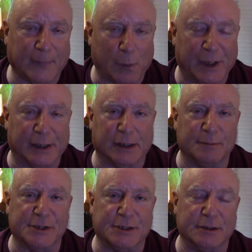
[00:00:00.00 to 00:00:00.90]
when it
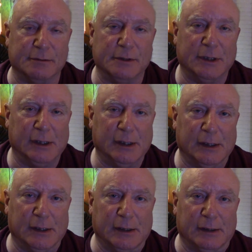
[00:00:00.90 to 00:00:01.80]
comes to
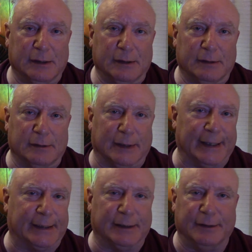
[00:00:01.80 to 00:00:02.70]

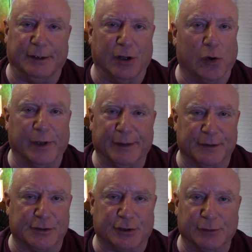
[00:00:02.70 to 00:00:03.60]
like knowing
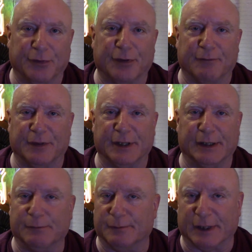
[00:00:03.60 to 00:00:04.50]
the truth of
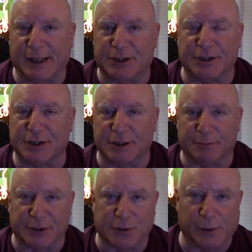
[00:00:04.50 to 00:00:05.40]
the
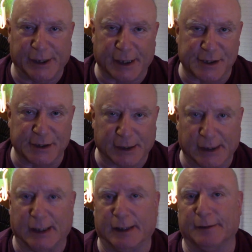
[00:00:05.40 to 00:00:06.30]
relationship between us and
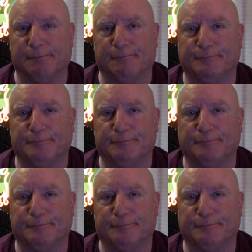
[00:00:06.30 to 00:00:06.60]
God.